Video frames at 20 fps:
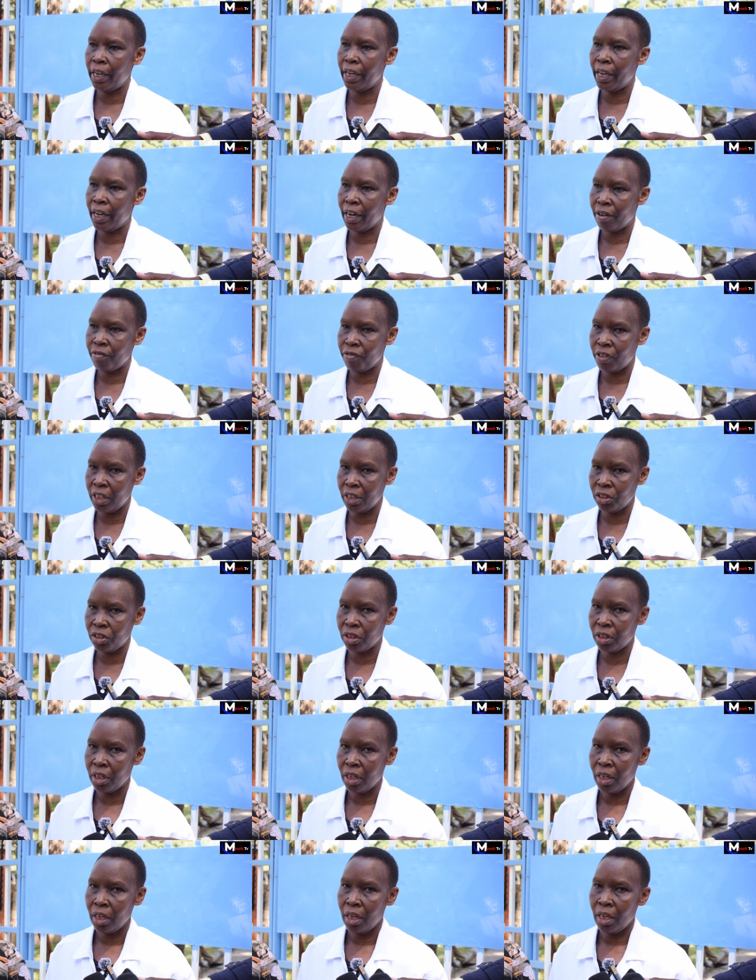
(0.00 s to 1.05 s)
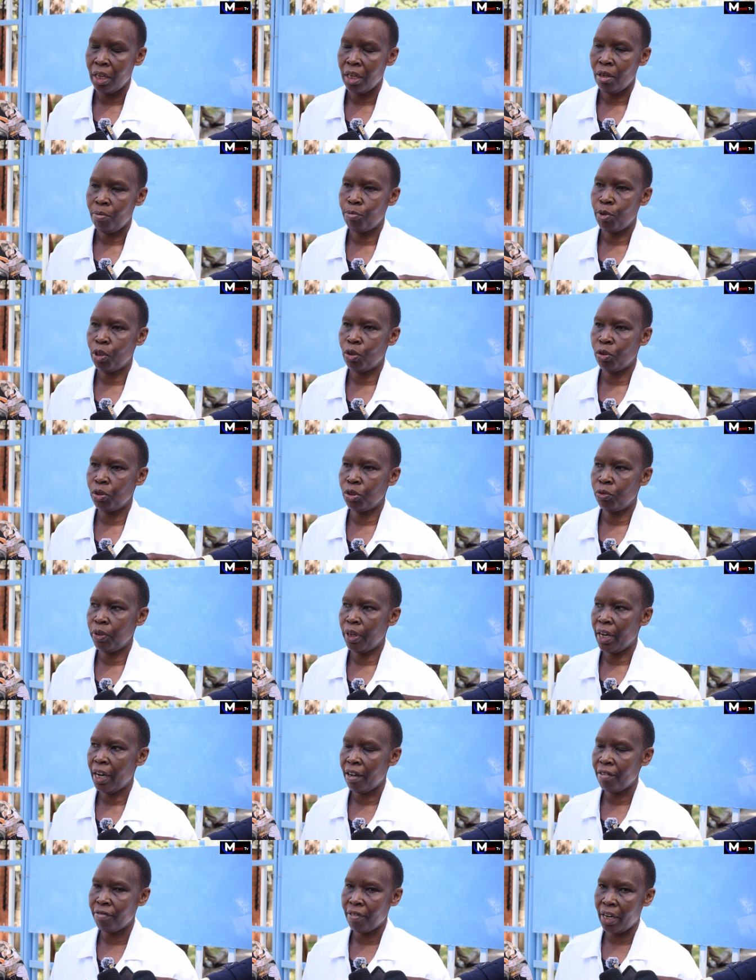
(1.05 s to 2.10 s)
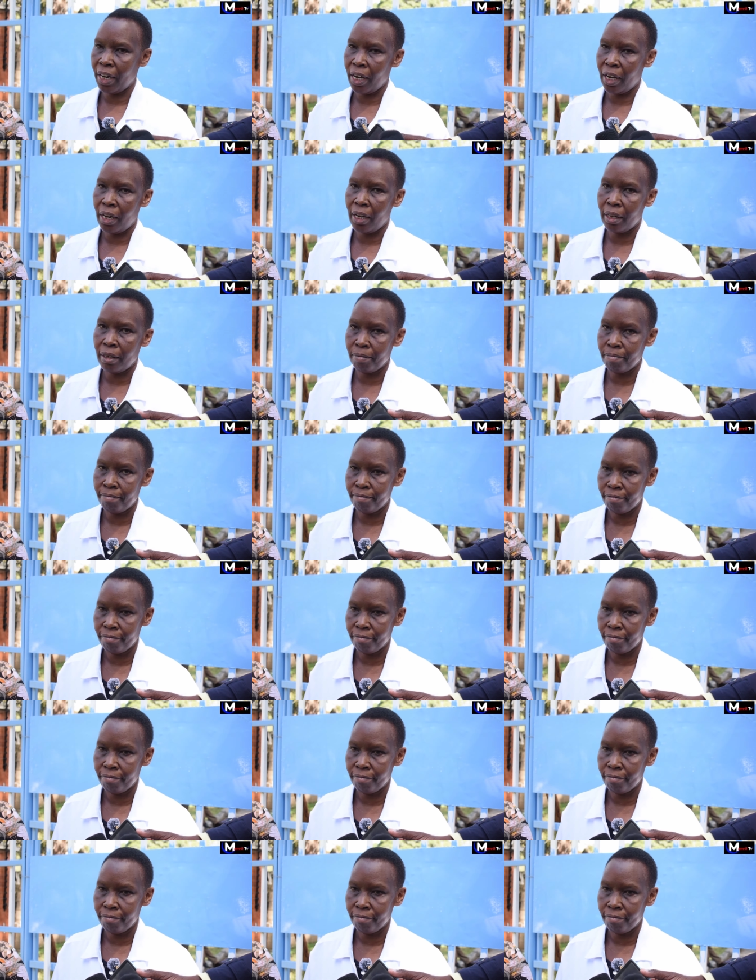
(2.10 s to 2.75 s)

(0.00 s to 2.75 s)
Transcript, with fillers: ARVs because we have a,